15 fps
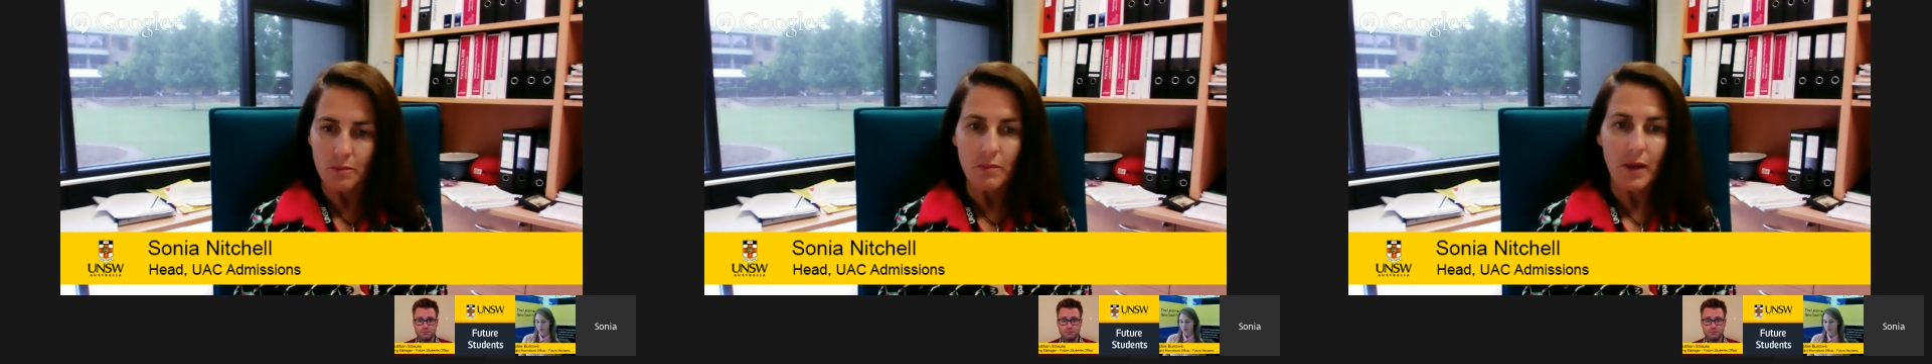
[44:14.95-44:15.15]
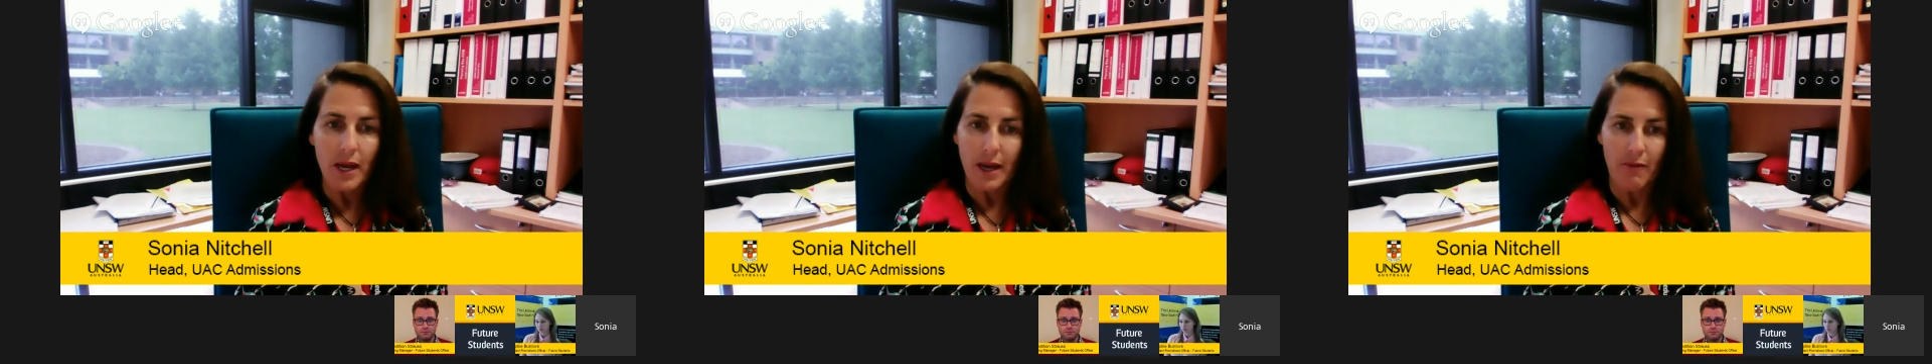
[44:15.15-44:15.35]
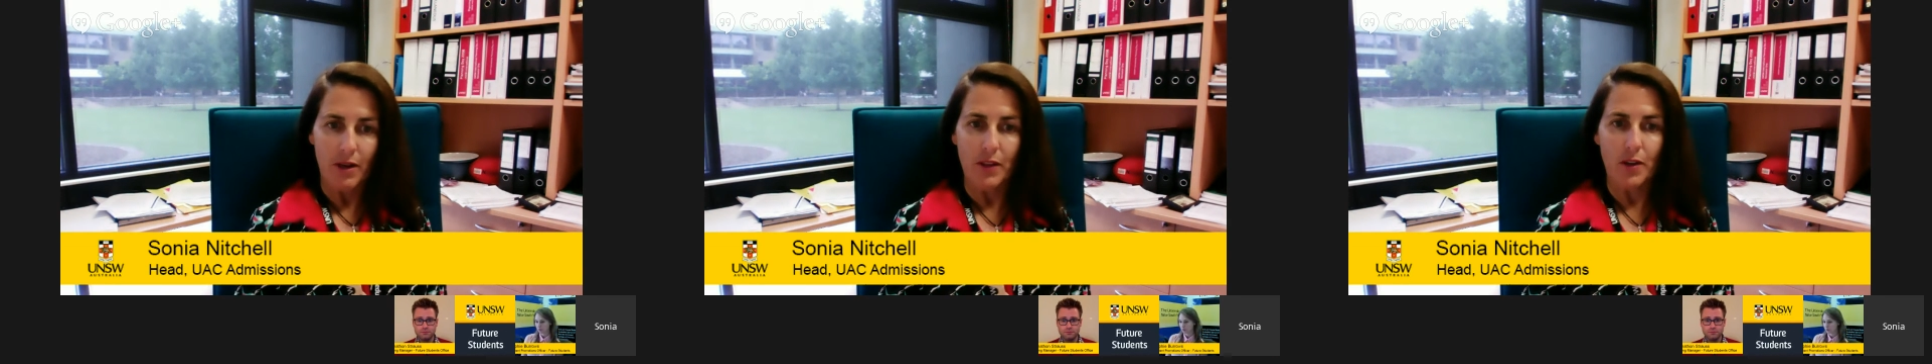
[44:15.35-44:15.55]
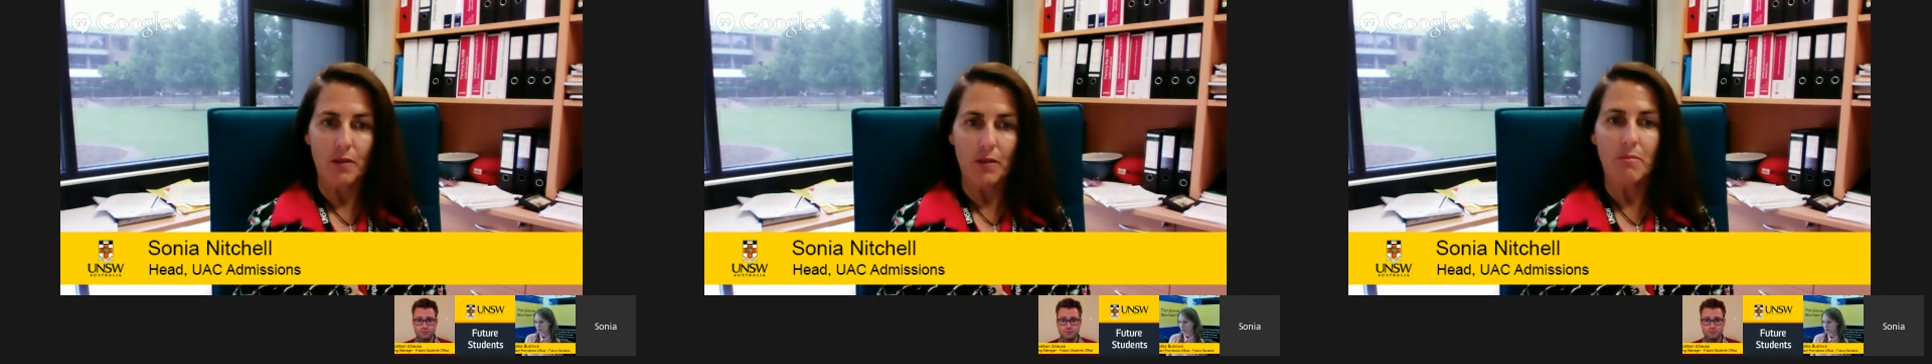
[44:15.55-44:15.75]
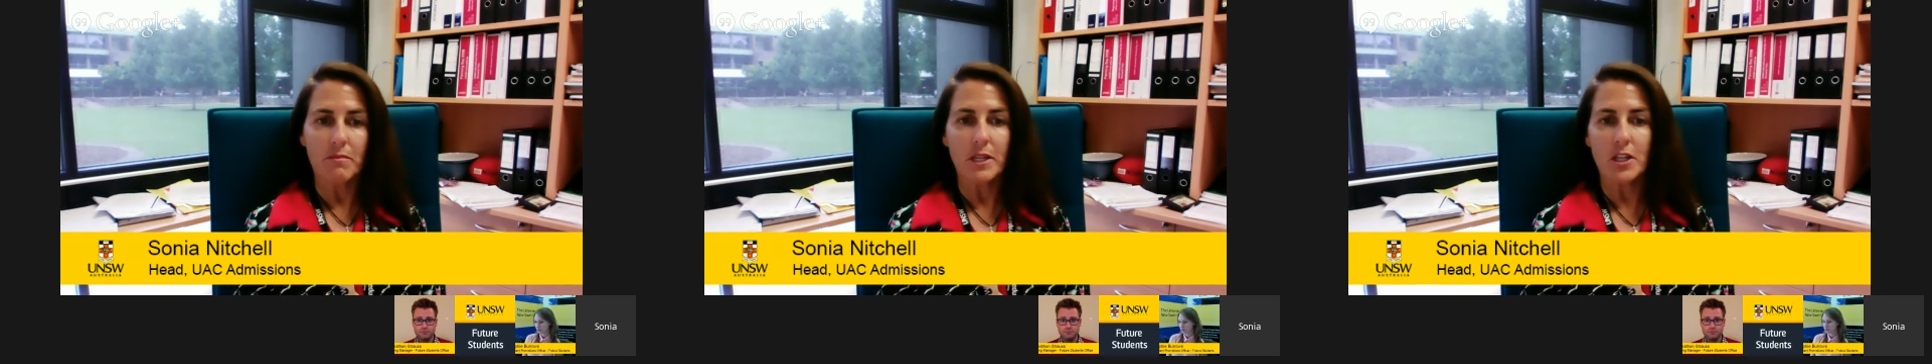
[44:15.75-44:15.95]
have other
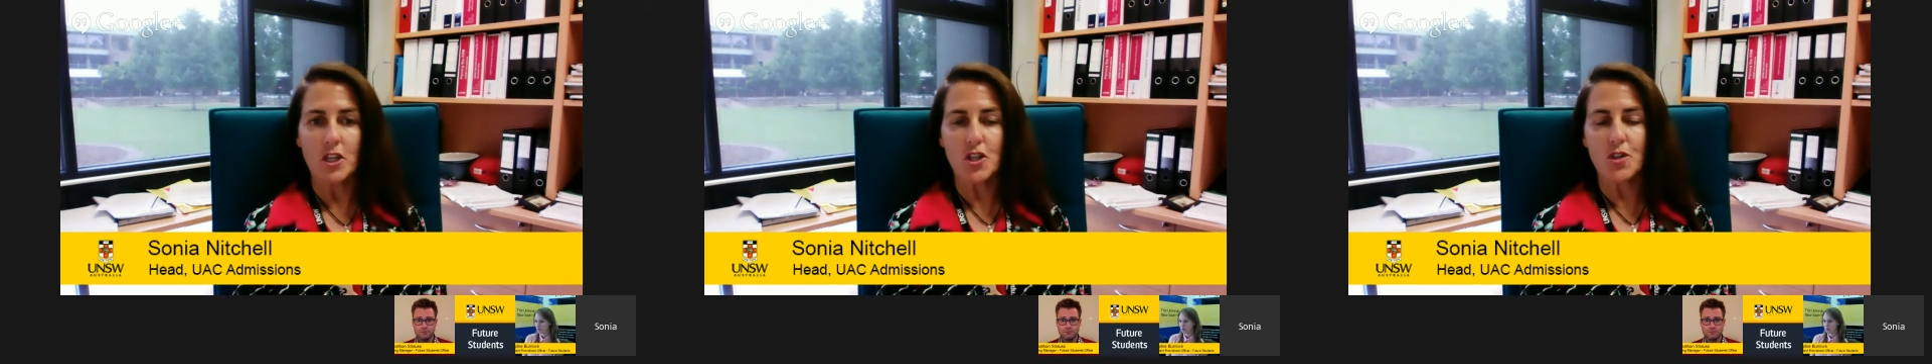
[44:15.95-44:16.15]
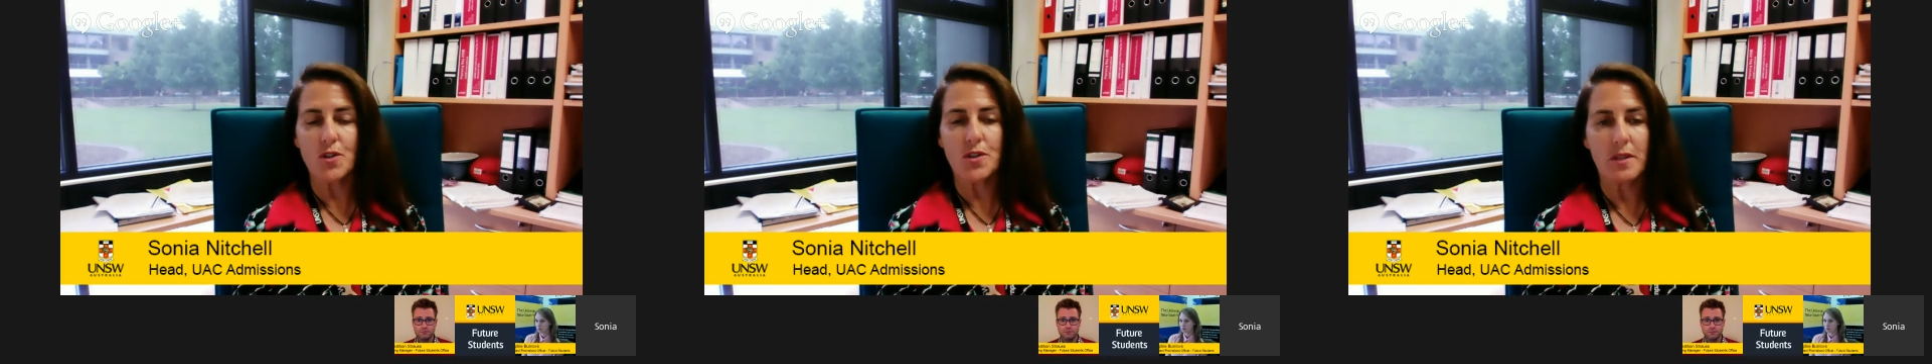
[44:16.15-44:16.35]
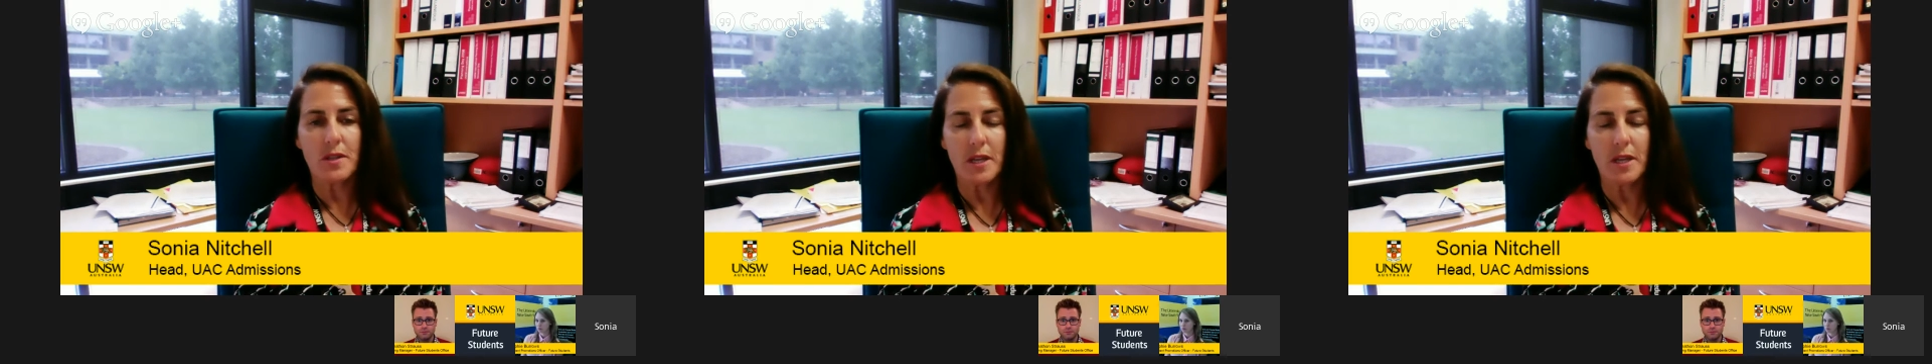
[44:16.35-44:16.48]
issues that they